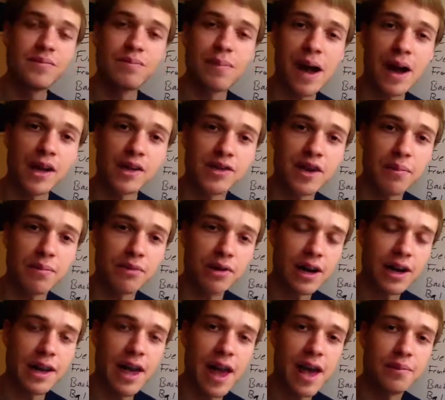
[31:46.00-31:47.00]
Pilot's
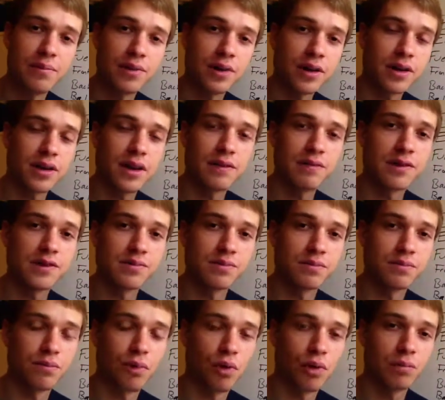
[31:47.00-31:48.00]
Operating Handbook, if it's
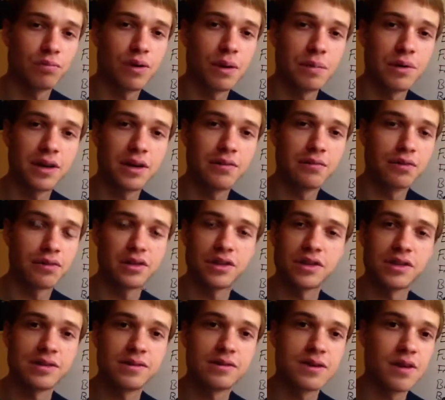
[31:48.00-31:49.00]
more primitive or
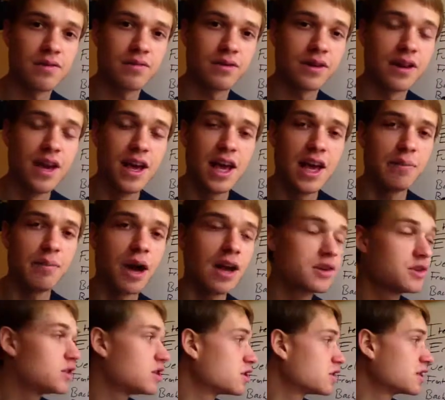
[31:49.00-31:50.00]
just different, it
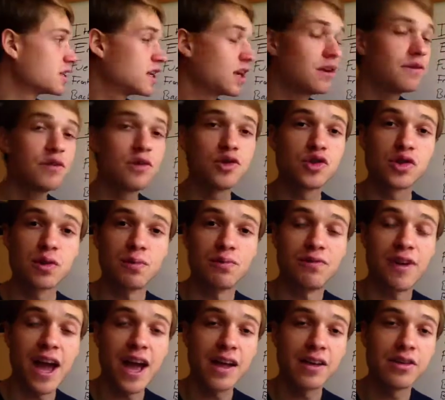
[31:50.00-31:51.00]
might just give you some
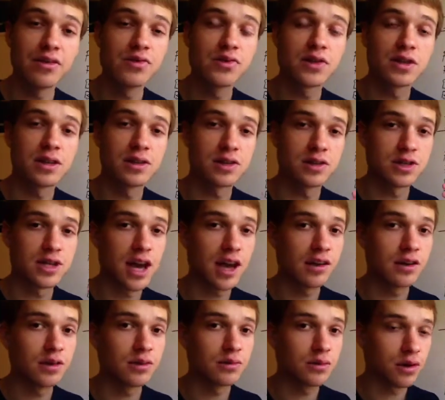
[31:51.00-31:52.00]
values. It could just
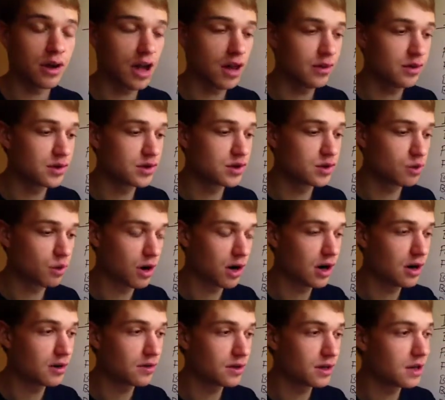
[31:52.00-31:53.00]
tell you, okay, this is
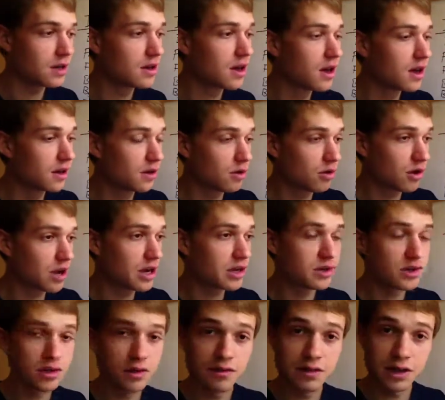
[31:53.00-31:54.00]
where the
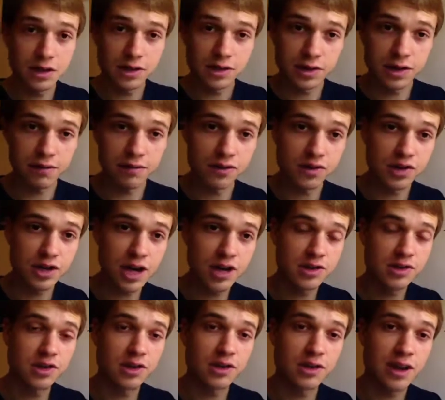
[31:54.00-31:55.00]
locations of the different
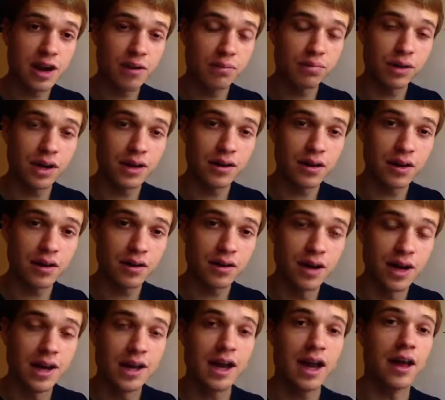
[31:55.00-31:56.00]
stations in the airplane are,
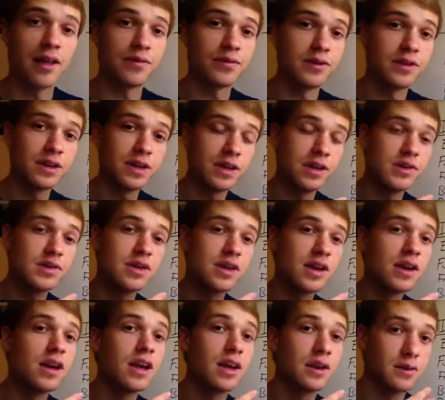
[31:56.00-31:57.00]
and these
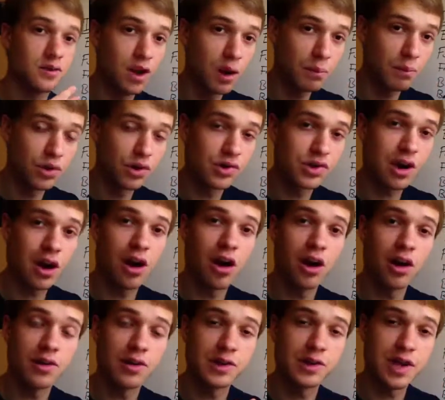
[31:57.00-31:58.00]
in numbers
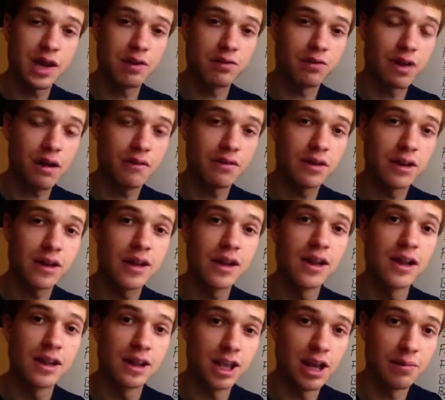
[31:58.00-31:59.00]
are the center of gravity
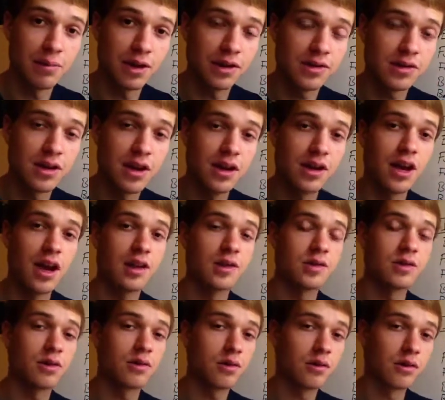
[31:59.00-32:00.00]
limits, and
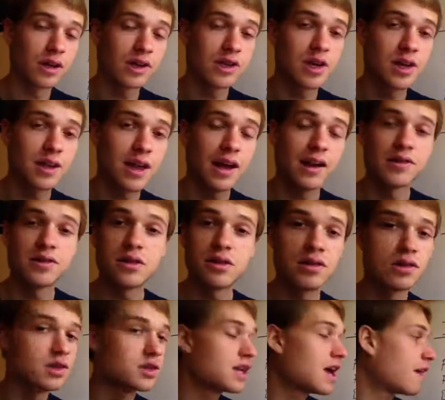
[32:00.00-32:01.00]
so exceed that, and so
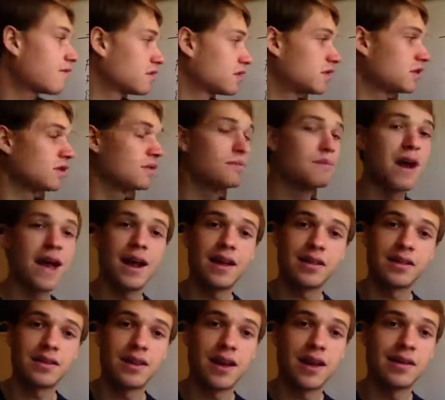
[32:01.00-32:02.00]
you just have to do the
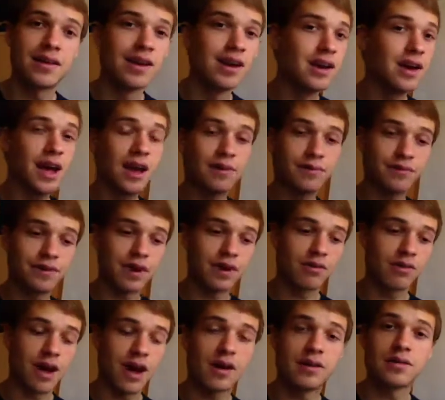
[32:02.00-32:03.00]
math then and
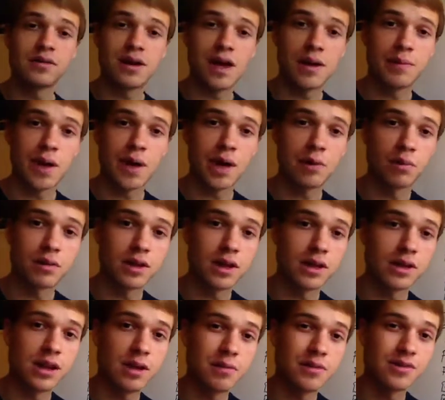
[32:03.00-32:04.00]
figure out, am I
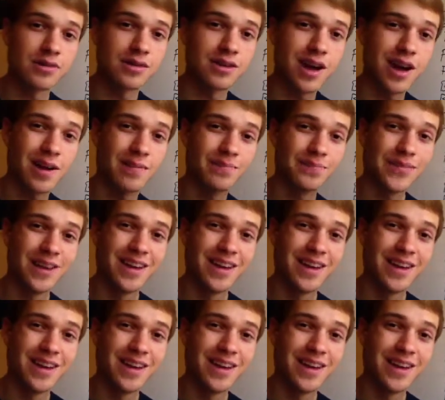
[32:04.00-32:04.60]
within limits or not.